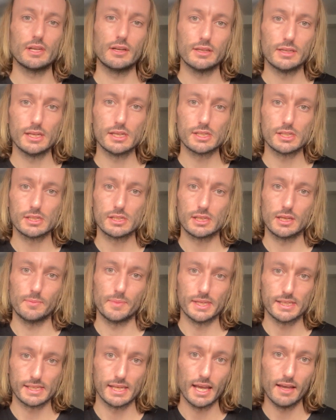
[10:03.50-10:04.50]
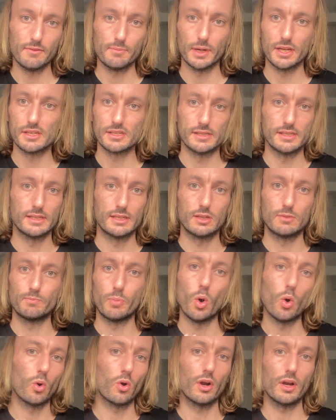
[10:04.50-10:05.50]
of dishes can be saved by just
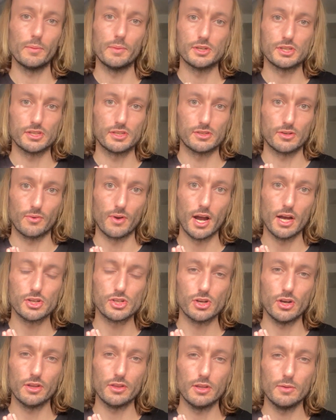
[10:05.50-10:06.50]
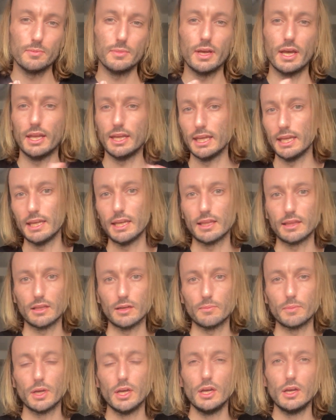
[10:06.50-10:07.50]
pouring a bunch of sriracha on them and eating them.
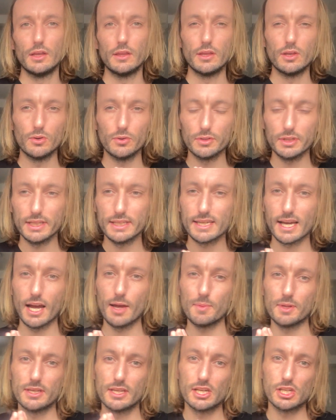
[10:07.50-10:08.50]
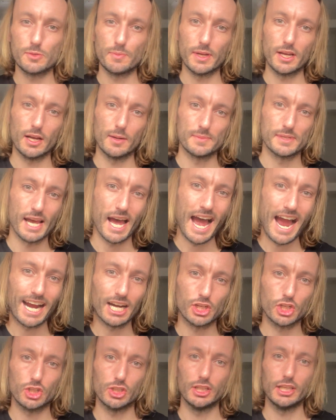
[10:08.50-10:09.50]
The only time a dish becomes
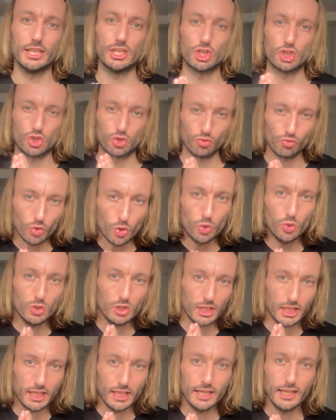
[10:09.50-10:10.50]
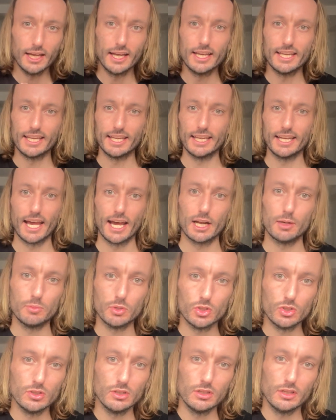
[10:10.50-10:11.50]
actually truly
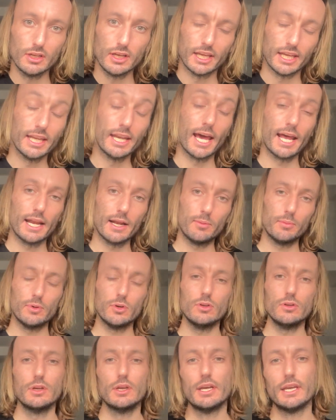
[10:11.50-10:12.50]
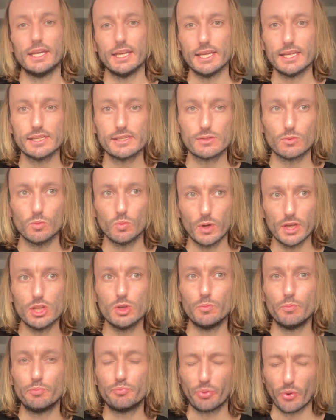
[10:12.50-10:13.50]
inedible is when
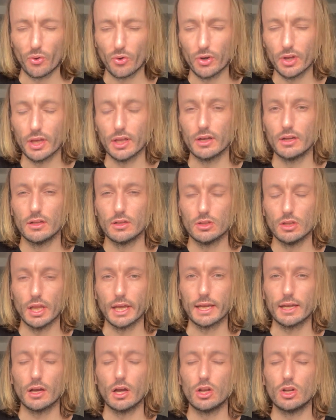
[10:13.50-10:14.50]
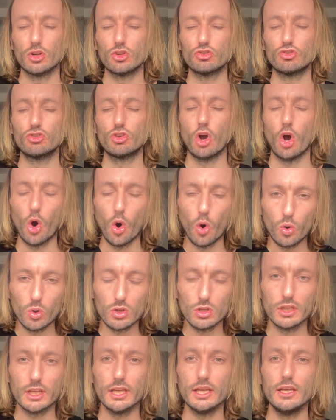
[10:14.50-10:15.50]
you burn it, like
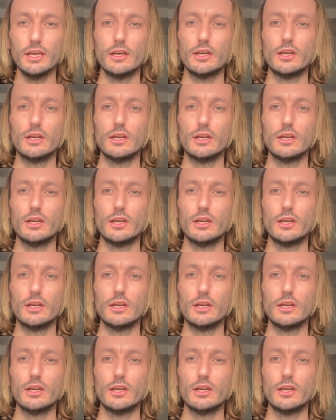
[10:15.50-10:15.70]
totally